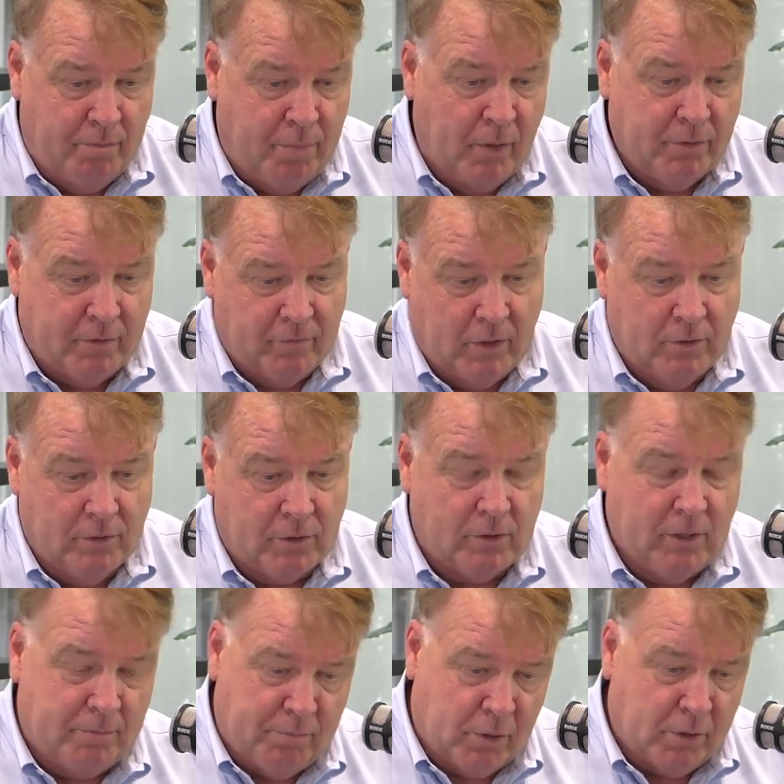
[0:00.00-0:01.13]
both of those
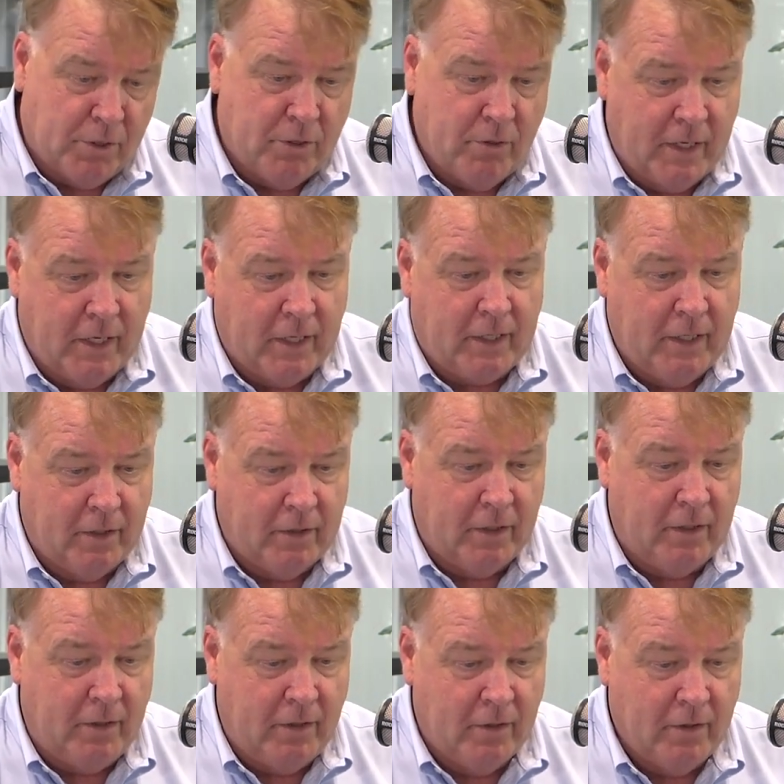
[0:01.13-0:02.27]
at Berkshire and at
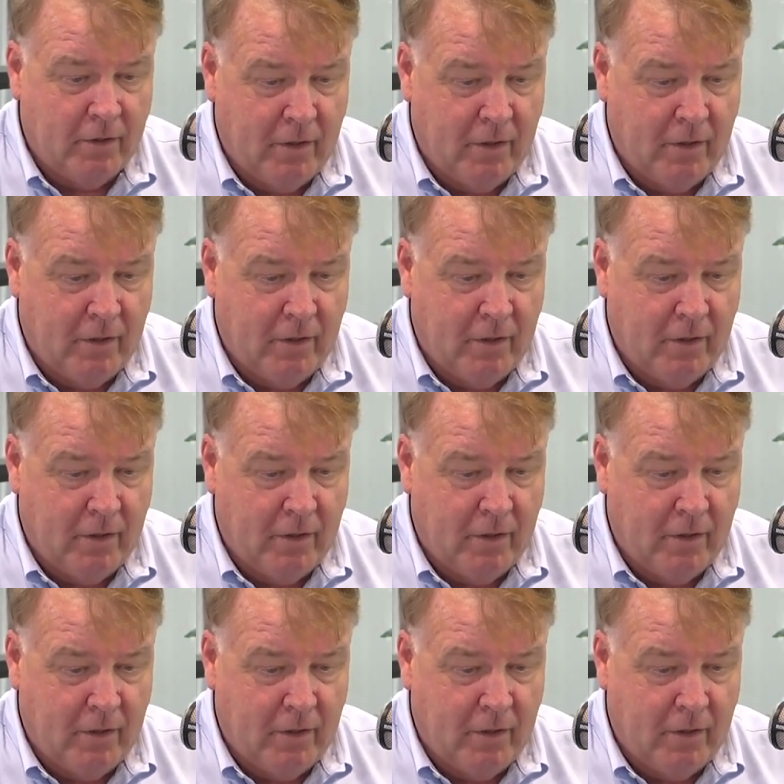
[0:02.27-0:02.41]
Kelly